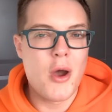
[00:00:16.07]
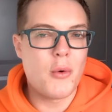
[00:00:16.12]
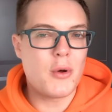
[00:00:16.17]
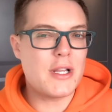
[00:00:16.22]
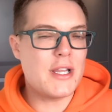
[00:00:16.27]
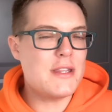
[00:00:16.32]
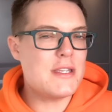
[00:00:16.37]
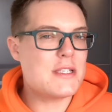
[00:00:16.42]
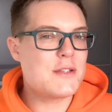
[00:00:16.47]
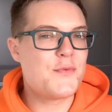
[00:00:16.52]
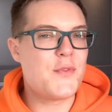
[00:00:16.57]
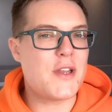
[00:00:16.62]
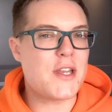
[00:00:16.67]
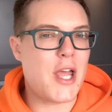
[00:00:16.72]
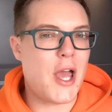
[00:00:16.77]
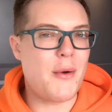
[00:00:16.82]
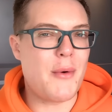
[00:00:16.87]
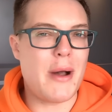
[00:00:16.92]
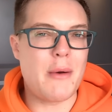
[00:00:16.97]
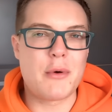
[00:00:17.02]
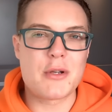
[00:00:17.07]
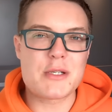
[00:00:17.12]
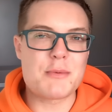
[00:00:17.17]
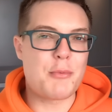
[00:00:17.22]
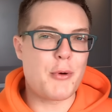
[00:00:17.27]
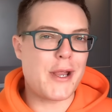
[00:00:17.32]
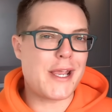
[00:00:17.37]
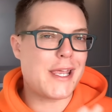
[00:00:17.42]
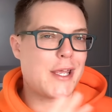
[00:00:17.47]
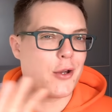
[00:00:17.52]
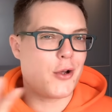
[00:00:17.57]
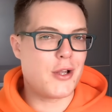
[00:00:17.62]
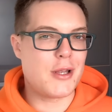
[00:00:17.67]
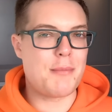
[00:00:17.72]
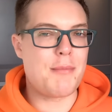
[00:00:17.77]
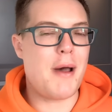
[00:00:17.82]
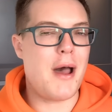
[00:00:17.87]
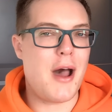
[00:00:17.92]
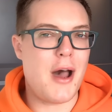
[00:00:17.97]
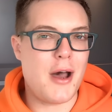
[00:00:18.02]
Well, in this video, I want to break it all
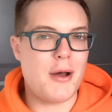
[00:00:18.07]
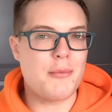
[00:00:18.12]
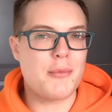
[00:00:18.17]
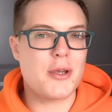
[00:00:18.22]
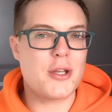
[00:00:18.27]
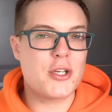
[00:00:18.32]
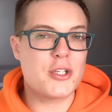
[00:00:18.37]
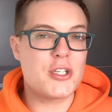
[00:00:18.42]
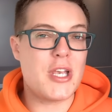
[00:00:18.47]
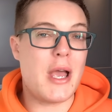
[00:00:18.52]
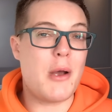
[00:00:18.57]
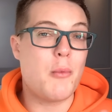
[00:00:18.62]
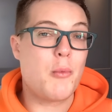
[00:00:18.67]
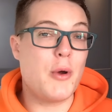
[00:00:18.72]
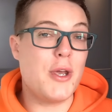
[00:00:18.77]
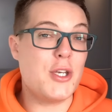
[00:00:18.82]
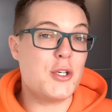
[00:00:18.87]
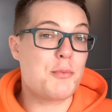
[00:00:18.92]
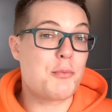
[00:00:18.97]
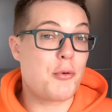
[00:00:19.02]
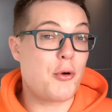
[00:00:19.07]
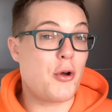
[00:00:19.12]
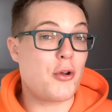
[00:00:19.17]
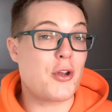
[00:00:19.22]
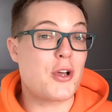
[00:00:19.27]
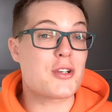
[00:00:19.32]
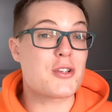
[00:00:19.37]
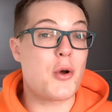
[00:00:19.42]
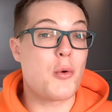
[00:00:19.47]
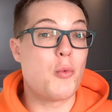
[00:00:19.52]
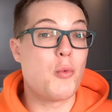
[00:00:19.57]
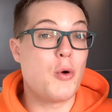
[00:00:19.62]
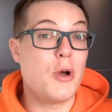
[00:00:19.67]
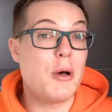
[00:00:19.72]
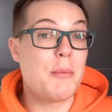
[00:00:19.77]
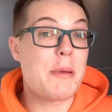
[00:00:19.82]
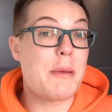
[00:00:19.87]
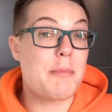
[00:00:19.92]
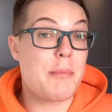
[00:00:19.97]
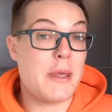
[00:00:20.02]
apart. We're going to share which products
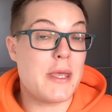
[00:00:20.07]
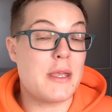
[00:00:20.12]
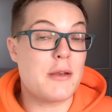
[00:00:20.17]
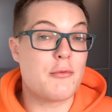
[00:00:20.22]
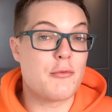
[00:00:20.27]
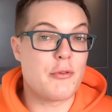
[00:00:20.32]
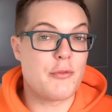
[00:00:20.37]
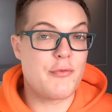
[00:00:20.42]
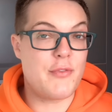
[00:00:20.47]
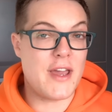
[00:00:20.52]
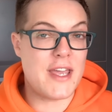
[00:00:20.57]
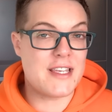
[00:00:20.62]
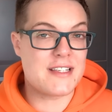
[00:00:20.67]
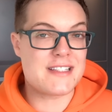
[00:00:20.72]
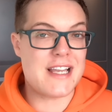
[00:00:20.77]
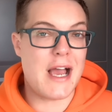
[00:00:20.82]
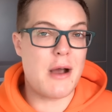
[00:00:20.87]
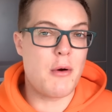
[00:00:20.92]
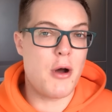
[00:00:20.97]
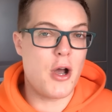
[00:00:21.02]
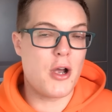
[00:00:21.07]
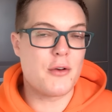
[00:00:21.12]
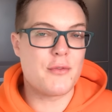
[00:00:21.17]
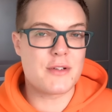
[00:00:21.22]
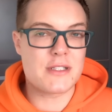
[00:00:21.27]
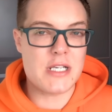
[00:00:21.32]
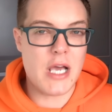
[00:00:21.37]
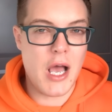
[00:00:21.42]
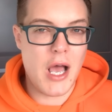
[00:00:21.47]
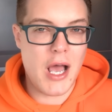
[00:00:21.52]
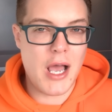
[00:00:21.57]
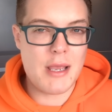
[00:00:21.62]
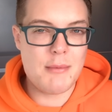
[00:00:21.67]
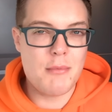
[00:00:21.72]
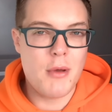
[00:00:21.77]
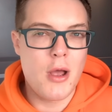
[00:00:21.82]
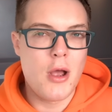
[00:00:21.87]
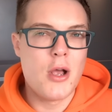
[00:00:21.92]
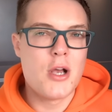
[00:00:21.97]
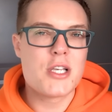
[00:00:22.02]
will be being phased out over
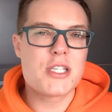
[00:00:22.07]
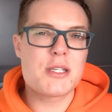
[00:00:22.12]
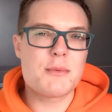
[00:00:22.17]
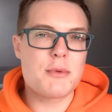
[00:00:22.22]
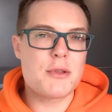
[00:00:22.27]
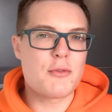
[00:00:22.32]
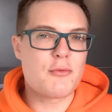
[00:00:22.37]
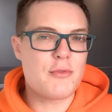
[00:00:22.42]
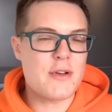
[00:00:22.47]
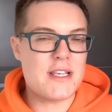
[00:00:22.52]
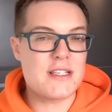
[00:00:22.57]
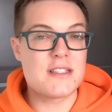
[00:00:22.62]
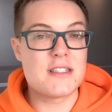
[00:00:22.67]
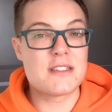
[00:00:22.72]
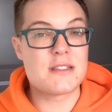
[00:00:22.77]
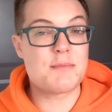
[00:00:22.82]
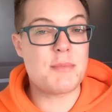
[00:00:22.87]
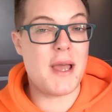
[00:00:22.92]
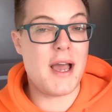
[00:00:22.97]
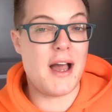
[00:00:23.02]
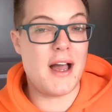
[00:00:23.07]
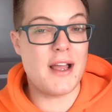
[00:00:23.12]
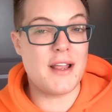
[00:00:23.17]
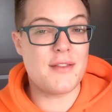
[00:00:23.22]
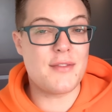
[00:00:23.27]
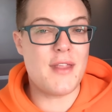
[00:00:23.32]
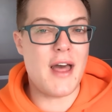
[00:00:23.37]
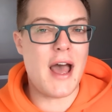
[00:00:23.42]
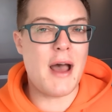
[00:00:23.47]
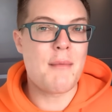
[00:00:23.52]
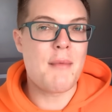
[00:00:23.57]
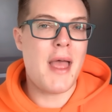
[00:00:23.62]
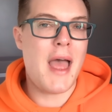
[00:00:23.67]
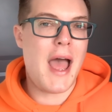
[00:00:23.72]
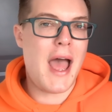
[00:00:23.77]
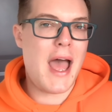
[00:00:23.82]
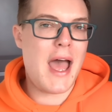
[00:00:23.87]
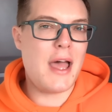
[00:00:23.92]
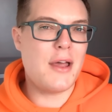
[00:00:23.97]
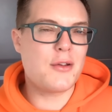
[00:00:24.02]
time, some of the reasons behind that,
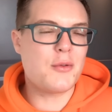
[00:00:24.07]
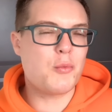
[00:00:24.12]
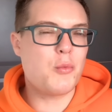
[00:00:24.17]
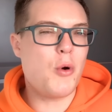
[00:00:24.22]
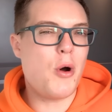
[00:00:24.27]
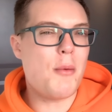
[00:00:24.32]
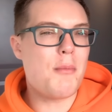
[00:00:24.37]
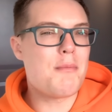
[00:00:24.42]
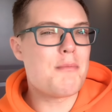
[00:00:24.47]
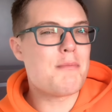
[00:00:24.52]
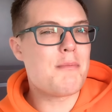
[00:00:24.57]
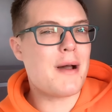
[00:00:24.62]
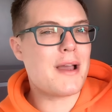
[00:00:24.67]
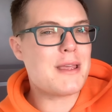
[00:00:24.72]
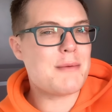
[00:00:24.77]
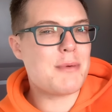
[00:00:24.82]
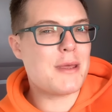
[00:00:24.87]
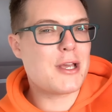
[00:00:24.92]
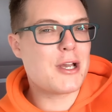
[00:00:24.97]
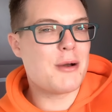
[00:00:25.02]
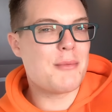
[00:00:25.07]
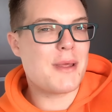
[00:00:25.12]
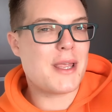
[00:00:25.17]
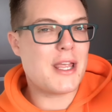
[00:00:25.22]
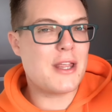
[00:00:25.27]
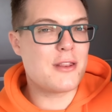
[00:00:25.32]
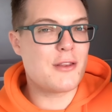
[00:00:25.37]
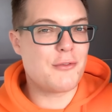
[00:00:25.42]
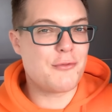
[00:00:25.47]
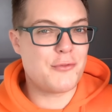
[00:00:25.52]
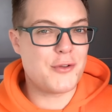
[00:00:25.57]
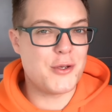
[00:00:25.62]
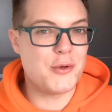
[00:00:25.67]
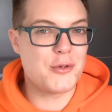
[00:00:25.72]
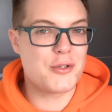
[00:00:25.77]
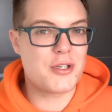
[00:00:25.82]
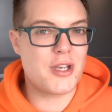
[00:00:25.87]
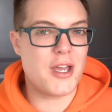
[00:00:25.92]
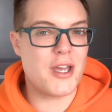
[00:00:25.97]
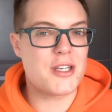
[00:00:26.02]
and what might be coming in the
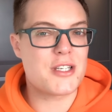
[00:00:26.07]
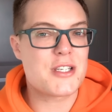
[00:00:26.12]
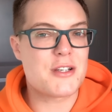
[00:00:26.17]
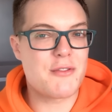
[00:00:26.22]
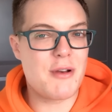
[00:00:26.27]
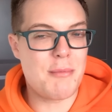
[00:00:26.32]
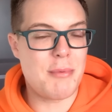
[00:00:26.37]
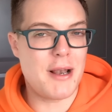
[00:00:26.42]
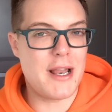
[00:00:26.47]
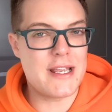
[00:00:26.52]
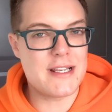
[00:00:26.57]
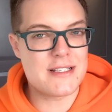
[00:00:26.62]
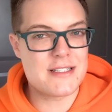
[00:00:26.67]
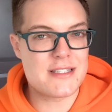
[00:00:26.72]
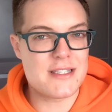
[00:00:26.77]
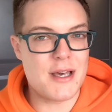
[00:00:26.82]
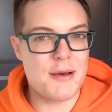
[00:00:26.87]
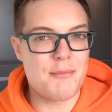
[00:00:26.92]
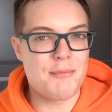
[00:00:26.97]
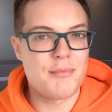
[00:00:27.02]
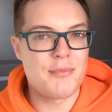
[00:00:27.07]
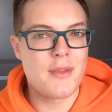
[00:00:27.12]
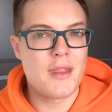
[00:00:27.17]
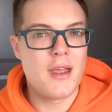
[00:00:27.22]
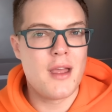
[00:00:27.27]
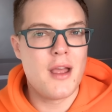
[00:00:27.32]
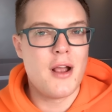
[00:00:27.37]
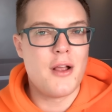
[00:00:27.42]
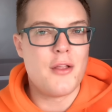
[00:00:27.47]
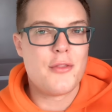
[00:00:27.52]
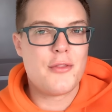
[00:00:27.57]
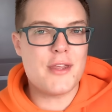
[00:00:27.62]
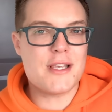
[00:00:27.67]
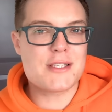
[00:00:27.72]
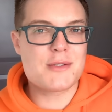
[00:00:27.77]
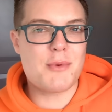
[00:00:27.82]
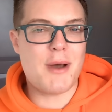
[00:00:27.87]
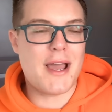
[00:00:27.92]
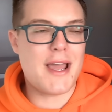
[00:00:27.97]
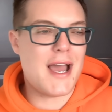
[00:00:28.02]
future to replace them.
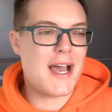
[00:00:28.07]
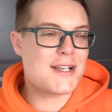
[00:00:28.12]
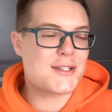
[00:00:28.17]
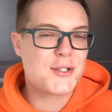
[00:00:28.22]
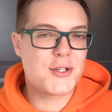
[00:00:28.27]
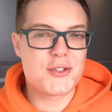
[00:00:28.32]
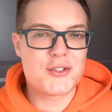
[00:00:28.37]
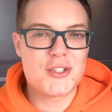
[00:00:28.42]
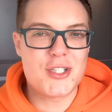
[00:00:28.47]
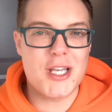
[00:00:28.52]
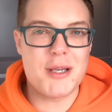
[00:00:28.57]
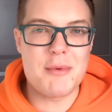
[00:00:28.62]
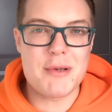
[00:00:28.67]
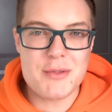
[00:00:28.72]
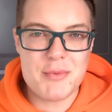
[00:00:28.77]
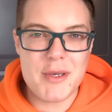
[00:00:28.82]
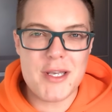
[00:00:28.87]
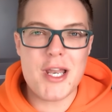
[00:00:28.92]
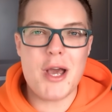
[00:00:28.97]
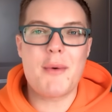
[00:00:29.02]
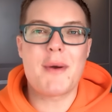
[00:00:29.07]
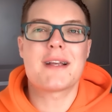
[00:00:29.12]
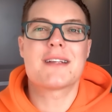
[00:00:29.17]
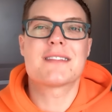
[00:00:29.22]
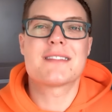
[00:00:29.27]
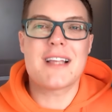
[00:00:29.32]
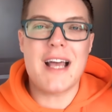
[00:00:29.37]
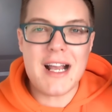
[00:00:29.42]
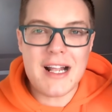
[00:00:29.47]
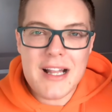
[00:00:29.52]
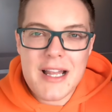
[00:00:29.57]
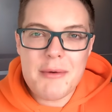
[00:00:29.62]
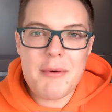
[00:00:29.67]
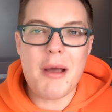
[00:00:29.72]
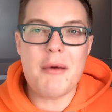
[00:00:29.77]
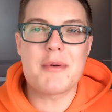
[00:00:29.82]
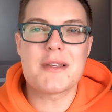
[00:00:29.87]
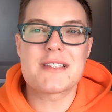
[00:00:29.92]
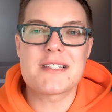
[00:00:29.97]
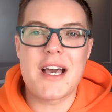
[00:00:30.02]
This way, as consumers, we know exactly
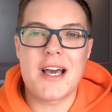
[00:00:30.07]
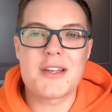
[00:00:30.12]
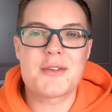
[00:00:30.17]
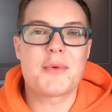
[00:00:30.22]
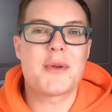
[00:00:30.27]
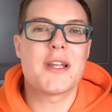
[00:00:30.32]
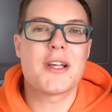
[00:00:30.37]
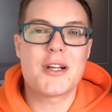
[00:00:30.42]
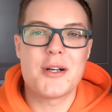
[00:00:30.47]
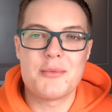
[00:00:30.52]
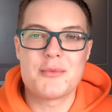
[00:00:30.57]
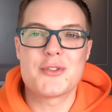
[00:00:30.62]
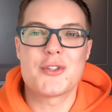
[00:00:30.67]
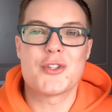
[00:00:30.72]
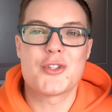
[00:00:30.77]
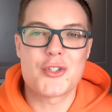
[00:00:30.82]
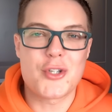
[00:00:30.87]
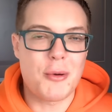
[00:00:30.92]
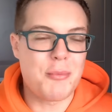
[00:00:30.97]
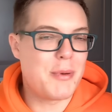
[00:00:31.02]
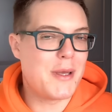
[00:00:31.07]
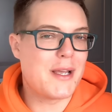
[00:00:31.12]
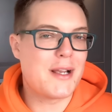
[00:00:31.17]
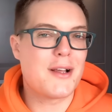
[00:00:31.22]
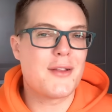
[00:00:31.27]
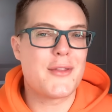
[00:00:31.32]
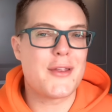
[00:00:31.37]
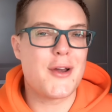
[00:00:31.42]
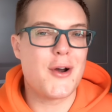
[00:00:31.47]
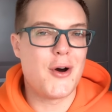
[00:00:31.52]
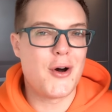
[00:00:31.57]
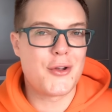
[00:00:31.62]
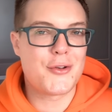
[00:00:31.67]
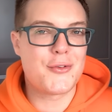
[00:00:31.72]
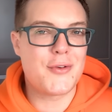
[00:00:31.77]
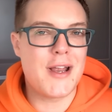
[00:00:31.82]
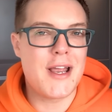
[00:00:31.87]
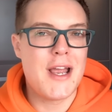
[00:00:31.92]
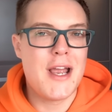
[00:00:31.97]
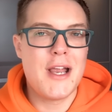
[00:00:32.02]
where we stand when it comes to shopping The
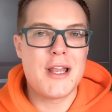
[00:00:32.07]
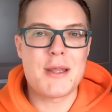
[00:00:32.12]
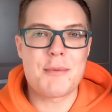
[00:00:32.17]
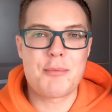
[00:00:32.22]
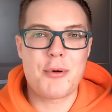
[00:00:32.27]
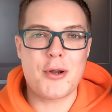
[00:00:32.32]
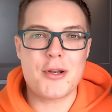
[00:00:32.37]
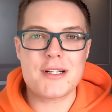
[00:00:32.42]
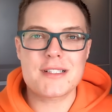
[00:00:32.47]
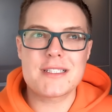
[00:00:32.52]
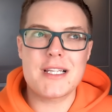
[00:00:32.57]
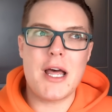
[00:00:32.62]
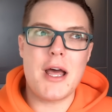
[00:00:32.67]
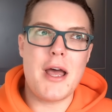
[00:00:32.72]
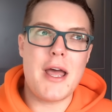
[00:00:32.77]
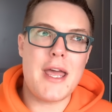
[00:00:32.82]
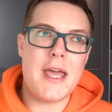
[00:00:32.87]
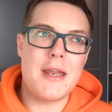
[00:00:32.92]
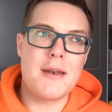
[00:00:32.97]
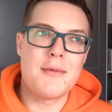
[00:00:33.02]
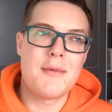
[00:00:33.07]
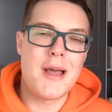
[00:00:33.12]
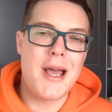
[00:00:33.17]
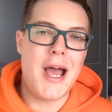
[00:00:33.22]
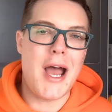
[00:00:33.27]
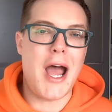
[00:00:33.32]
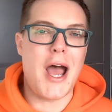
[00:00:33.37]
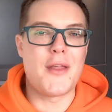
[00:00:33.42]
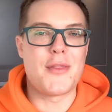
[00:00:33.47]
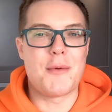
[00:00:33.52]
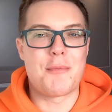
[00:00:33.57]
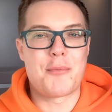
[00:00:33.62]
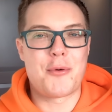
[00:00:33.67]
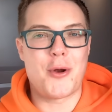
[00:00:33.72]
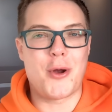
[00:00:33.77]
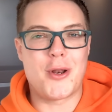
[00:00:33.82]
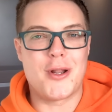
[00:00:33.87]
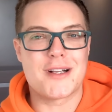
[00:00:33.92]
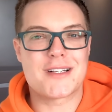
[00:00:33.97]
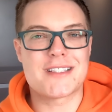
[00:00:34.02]
Ordinary, the products that are in and the
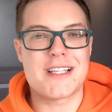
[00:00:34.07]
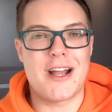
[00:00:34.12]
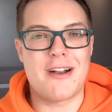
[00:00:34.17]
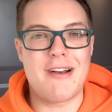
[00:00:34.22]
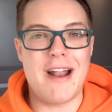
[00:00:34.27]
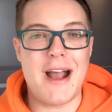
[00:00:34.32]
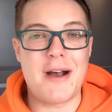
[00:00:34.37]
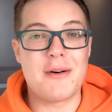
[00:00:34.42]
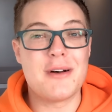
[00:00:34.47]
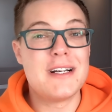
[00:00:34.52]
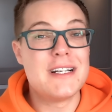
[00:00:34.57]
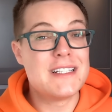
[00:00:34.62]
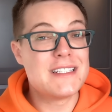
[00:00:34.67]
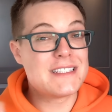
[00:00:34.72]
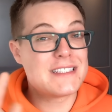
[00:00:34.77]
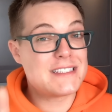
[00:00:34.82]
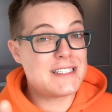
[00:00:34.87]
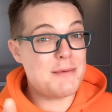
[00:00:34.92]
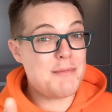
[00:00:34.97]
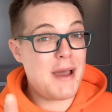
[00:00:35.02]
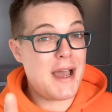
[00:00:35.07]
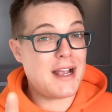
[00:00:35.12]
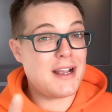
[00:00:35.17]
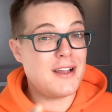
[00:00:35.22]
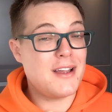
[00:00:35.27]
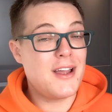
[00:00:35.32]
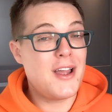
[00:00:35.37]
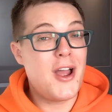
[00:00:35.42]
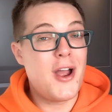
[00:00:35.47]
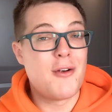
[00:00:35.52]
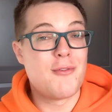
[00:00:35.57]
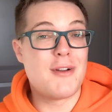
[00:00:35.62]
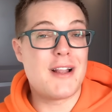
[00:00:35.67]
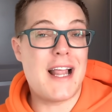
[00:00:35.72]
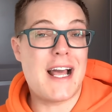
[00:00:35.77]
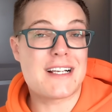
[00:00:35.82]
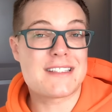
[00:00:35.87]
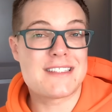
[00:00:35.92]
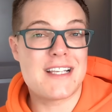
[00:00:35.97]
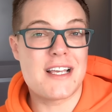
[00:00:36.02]
products that are out. Sit back,
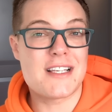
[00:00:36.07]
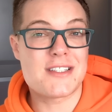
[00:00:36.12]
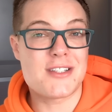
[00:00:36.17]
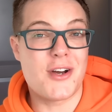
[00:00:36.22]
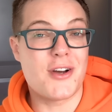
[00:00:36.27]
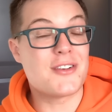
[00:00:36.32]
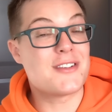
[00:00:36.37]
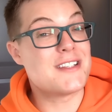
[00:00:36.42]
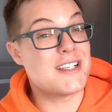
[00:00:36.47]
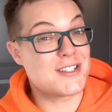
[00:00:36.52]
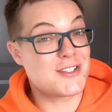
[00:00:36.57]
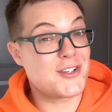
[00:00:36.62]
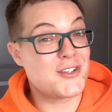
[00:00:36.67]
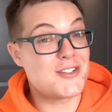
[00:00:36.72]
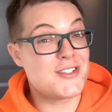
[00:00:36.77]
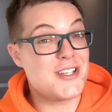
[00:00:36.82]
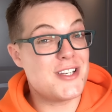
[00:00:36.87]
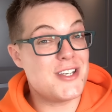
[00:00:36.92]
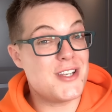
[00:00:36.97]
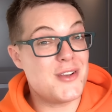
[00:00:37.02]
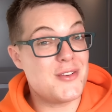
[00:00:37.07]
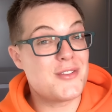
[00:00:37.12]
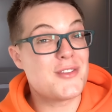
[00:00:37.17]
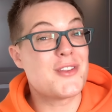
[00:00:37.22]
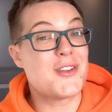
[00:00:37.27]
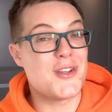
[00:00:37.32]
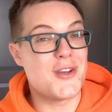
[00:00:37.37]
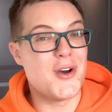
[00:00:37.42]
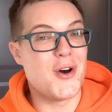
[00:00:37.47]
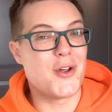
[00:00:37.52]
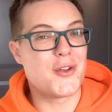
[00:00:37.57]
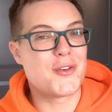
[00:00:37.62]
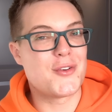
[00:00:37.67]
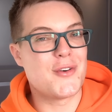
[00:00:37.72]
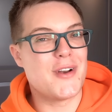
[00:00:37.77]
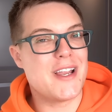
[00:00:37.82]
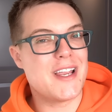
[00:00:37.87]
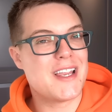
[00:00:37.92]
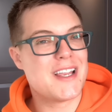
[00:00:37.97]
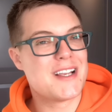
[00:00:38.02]
relax, let's talk discontinued The
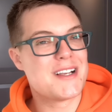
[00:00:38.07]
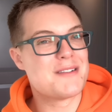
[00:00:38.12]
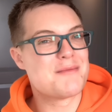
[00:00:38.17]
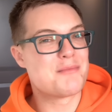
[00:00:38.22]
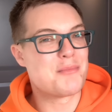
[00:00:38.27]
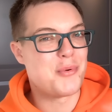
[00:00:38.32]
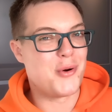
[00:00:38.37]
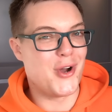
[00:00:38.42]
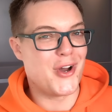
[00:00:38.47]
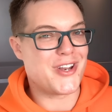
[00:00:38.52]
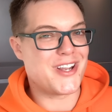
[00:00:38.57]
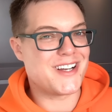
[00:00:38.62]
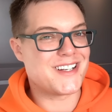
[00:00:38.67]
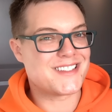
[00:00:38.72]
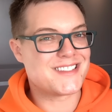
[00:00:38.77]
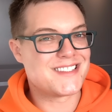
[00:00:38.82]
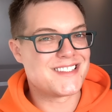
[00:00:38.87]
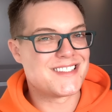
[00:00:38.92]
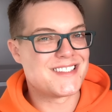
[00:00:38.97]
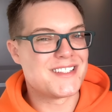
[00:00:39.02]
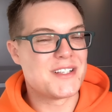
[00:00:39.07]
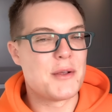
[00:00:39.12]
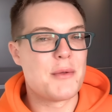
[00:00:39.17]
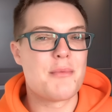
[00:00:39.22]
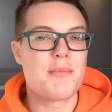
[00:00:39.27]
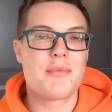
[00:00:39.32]
Ordinary products.